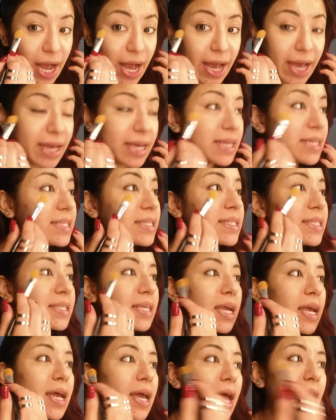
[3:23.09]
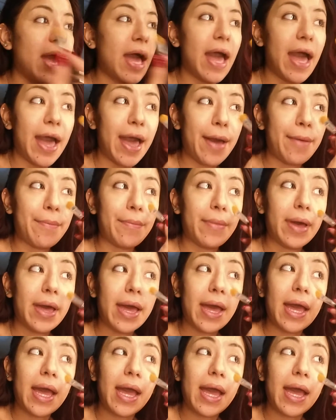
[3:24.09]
eyes. I